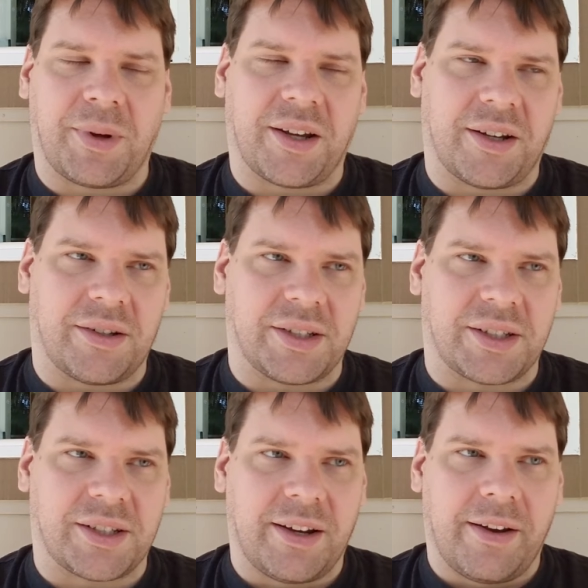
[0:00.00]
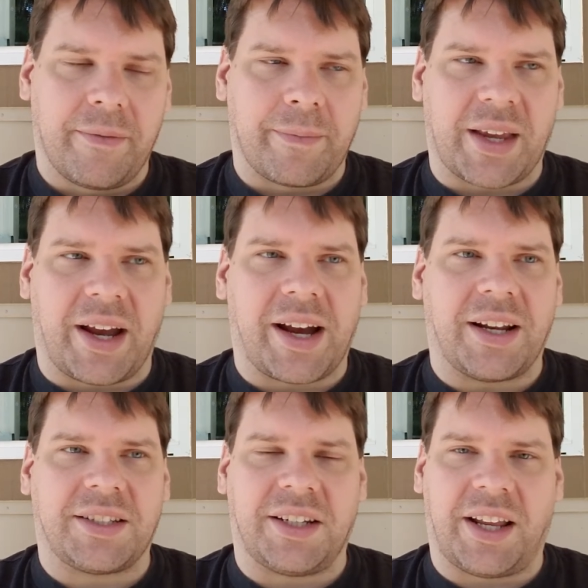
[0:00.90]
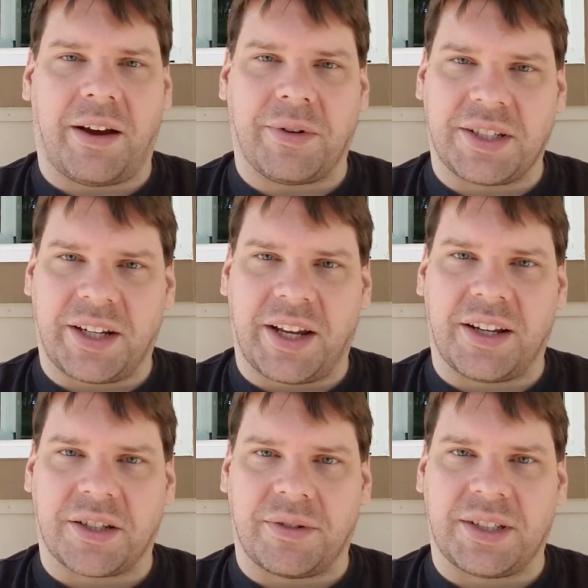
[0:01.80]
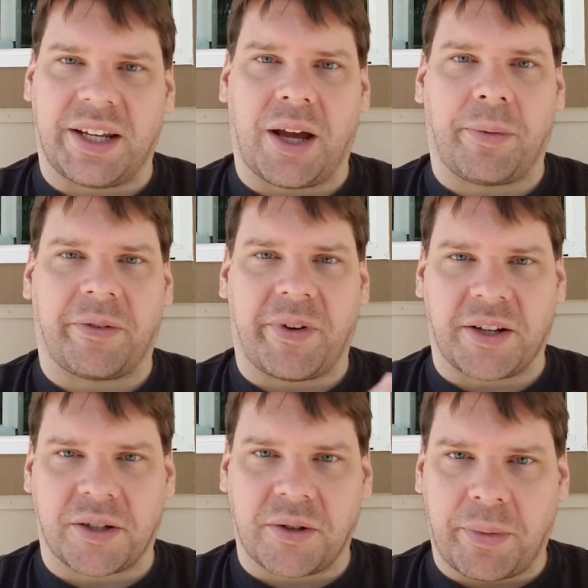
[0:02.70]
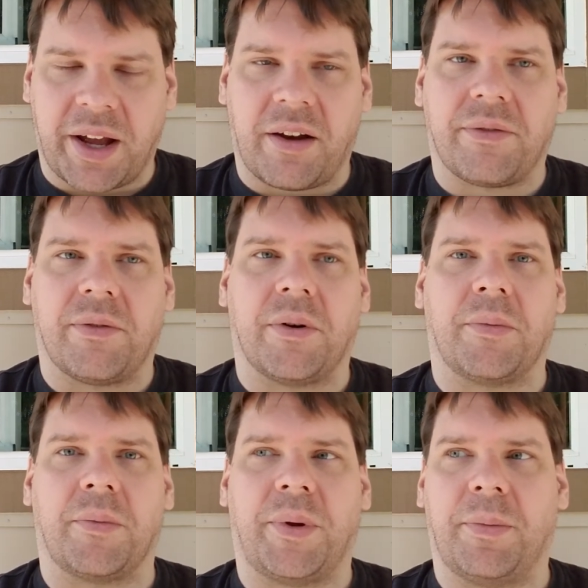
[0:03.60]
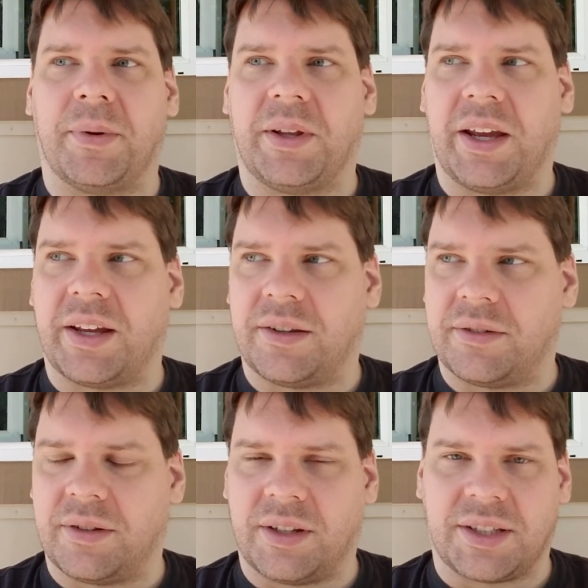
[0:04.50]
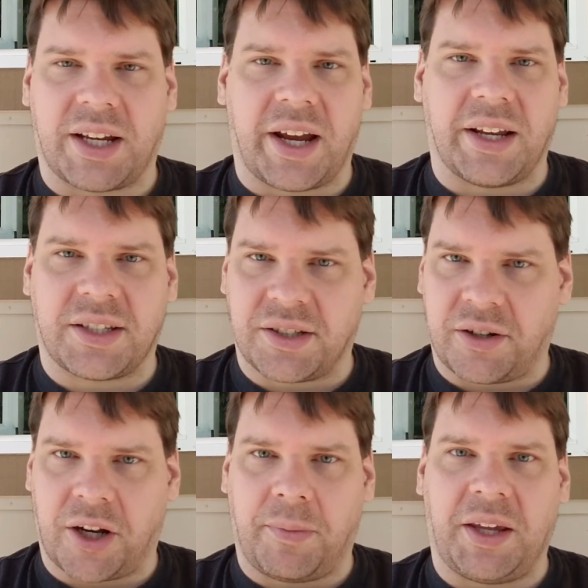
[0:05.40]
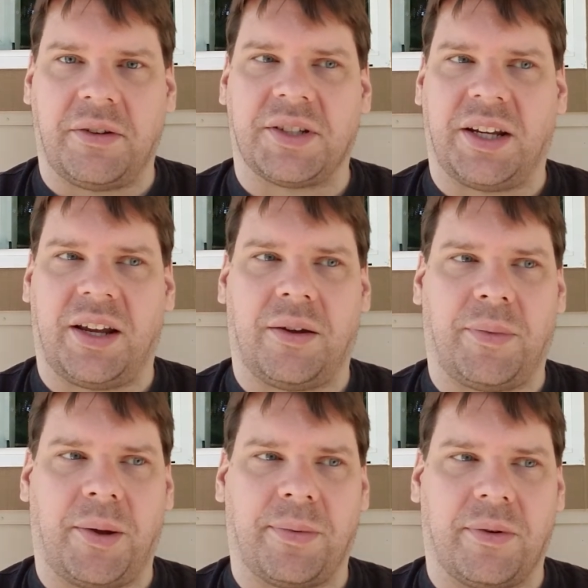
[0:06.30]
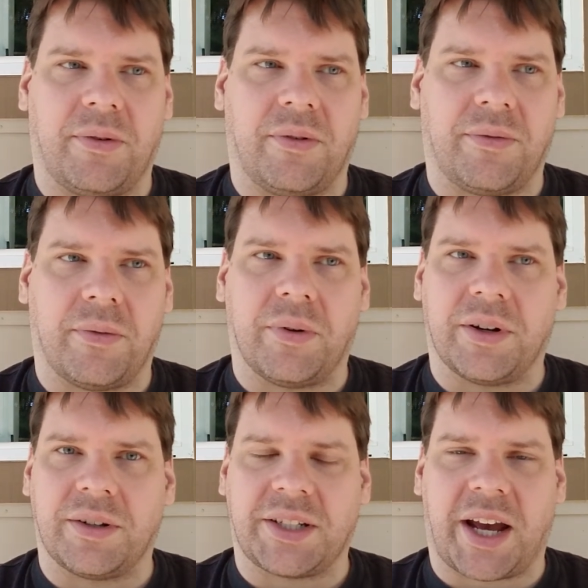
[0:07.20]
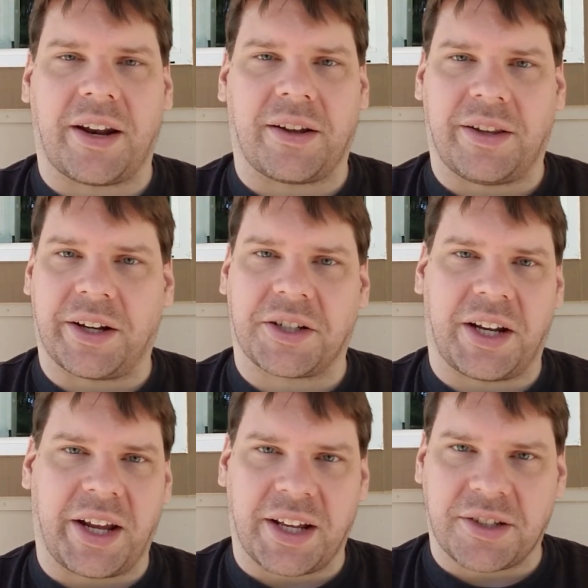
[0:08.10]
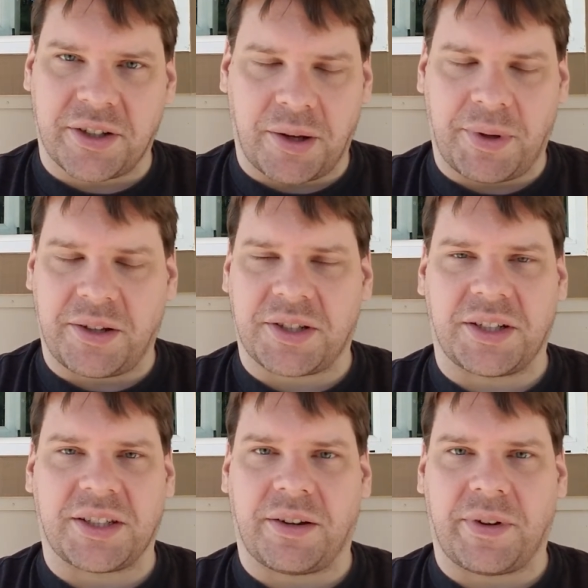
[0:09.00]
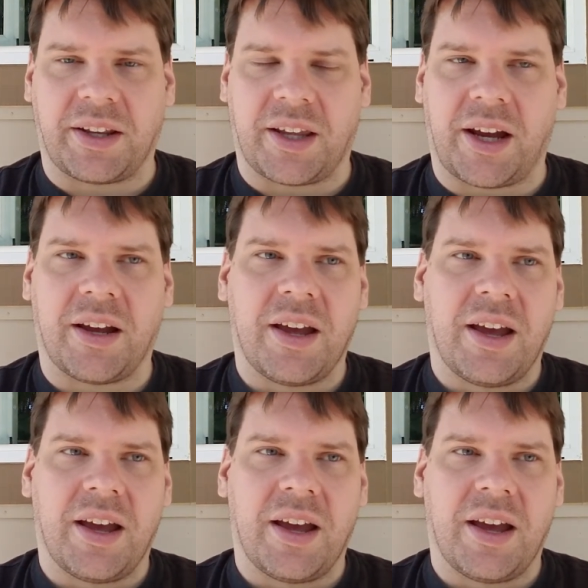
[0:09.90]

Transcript: because I kind of see that once again as, I would say, a professional platform, and people like in the sciences are going to be using it. People for data collection, I guess, are going to be using stuff like that.